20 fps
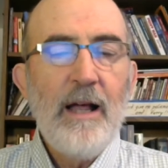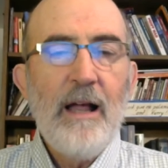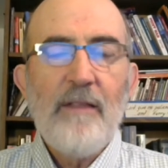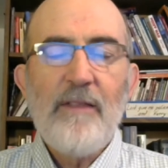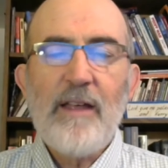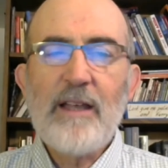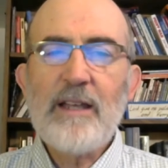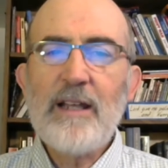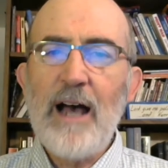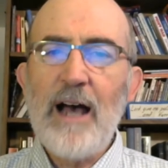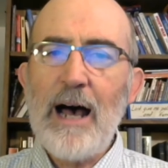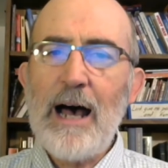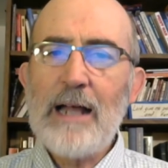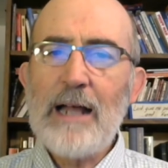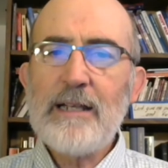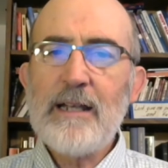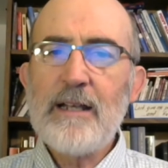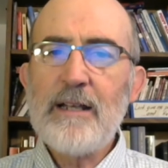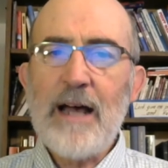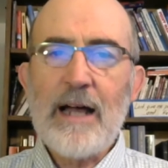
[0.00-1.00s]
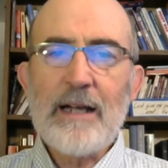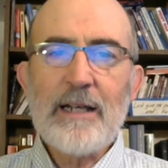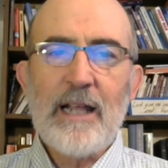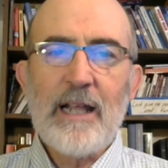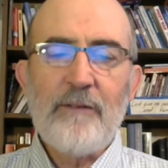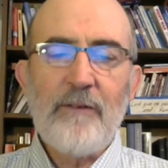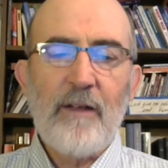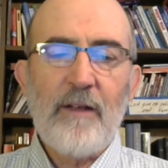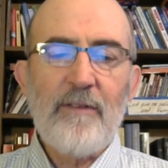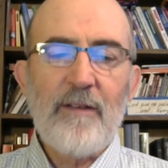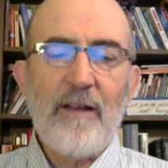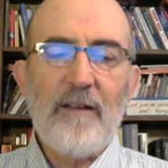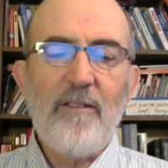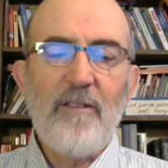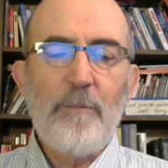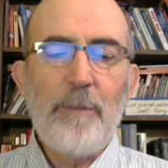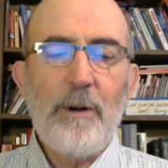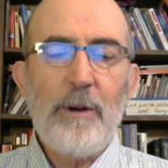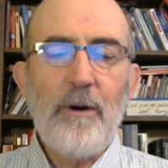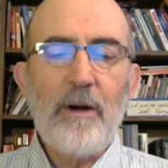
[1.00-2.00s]
that God did not give us a
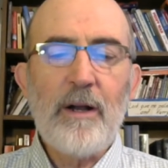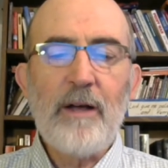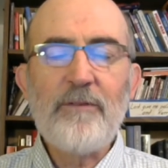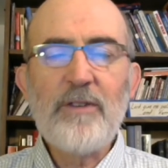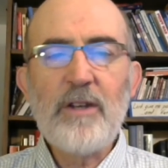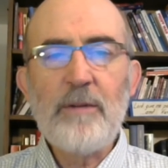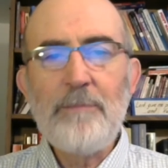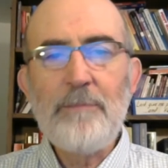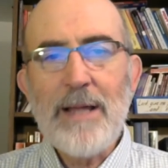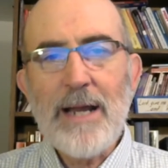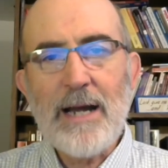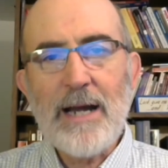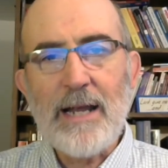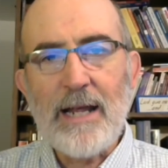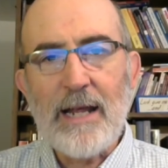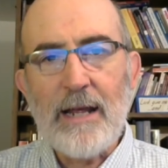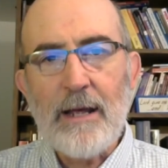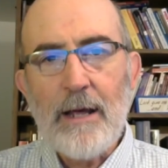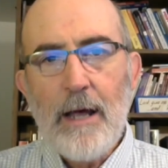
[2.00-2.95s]
spirit of timidity,